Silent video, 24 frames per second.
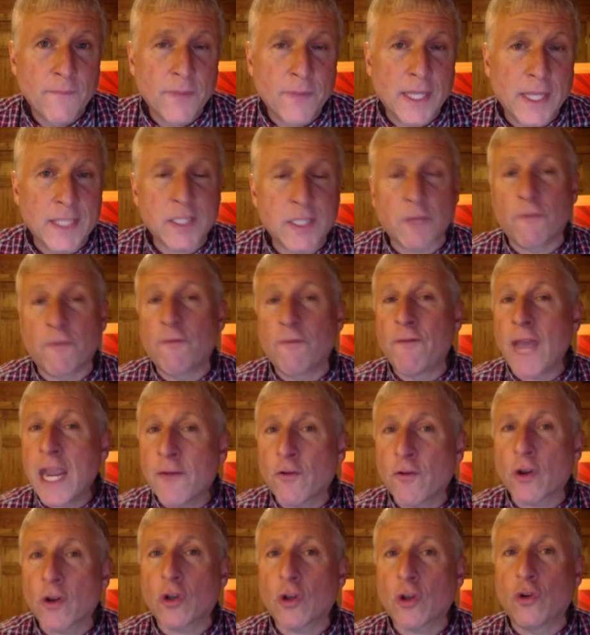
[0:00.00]
That's a
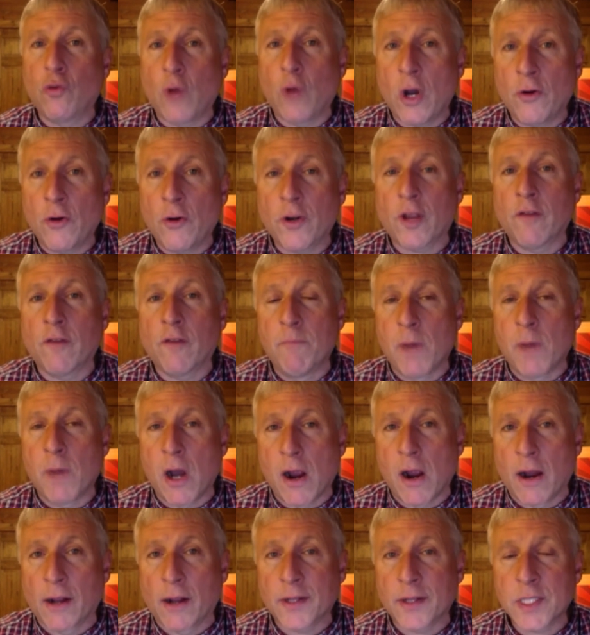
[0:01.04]
favorite quote of
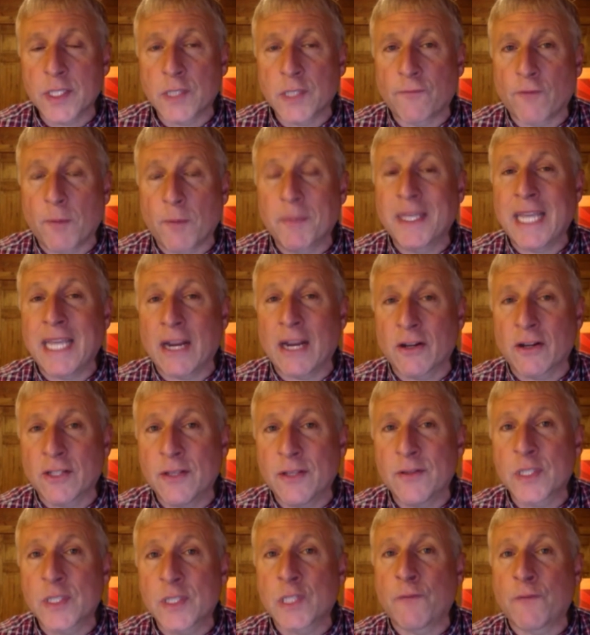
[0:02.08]
Marx from
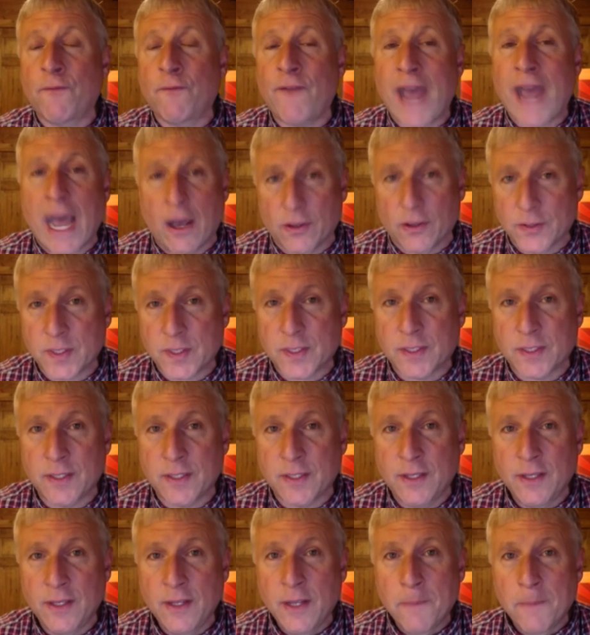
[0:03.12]
Goethe's
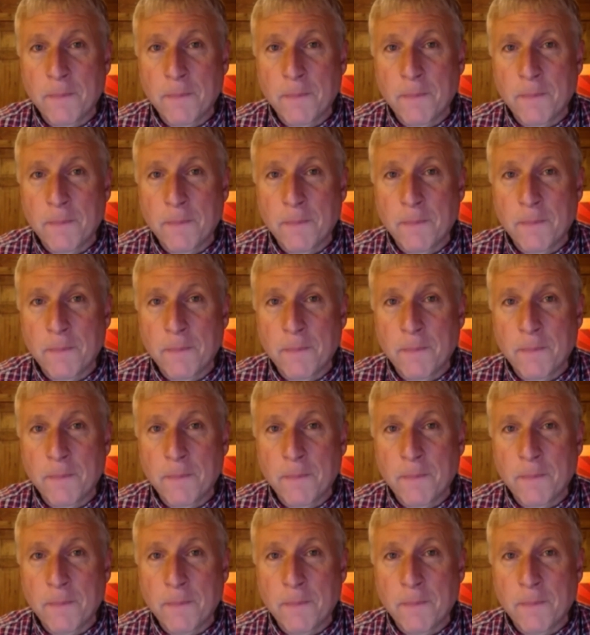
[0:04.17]
Faust